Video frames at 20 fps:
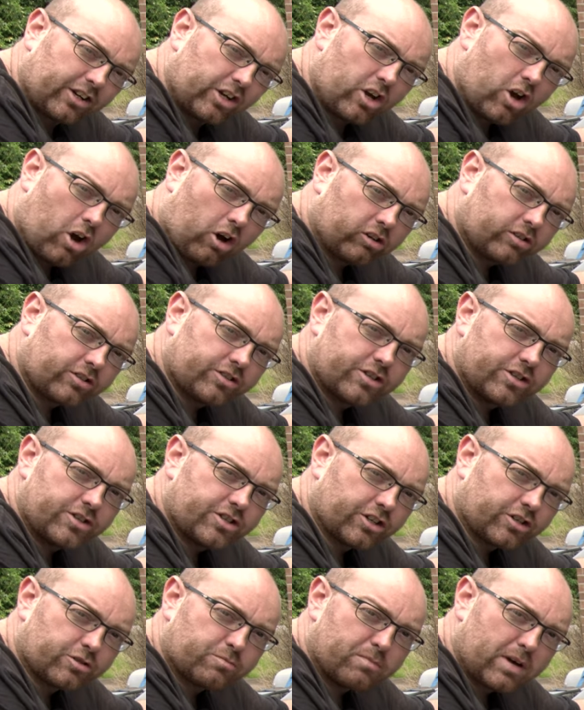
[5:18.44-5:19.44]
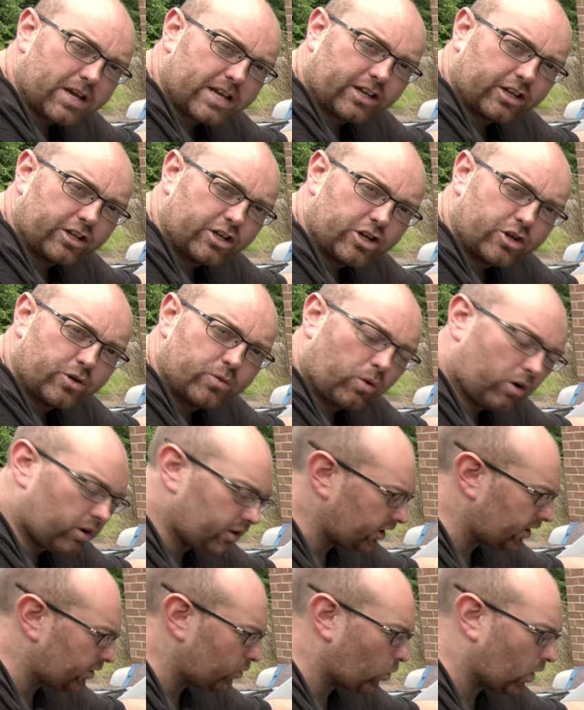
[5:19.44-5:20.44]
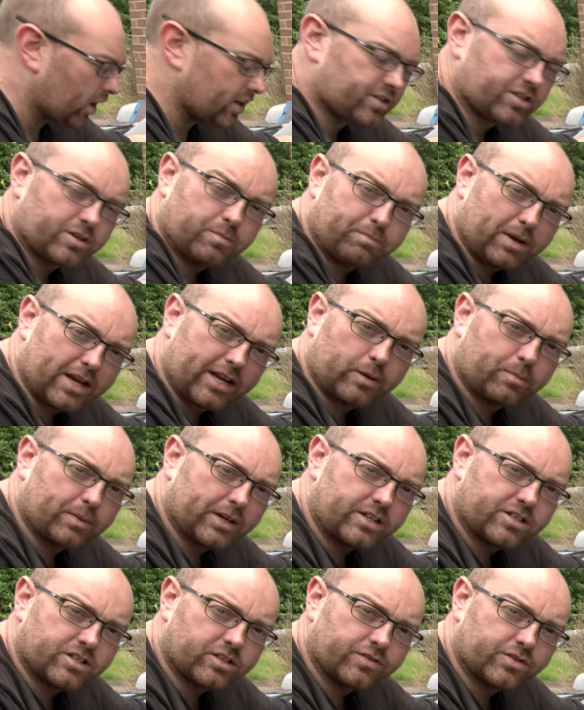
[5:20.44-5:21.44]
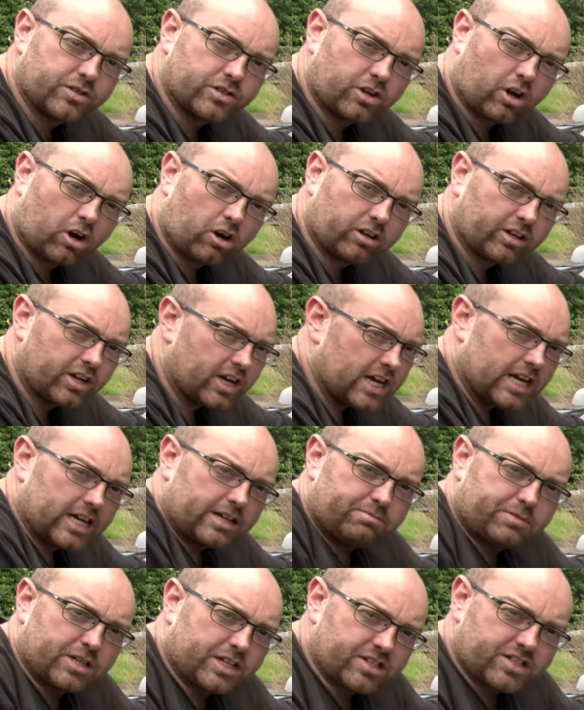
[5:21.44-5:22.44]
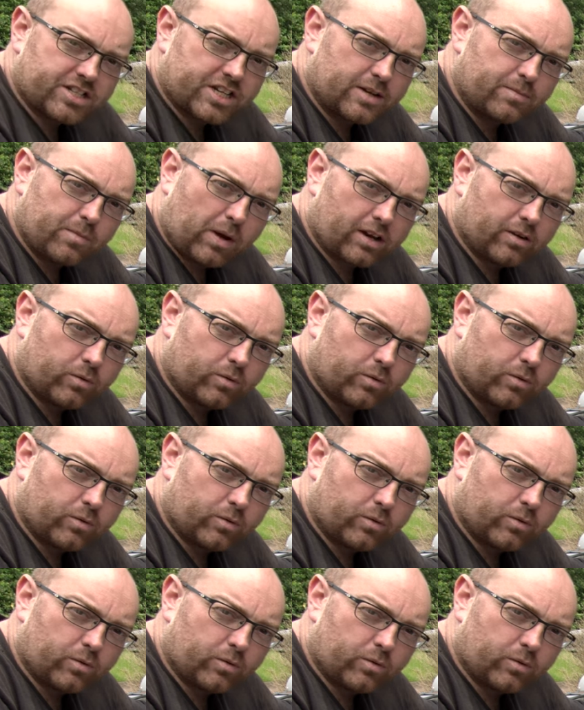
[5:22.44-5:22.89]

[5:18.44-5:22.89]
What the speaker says: not to just make a new one and waste a bigger piece of stock. Didn't seem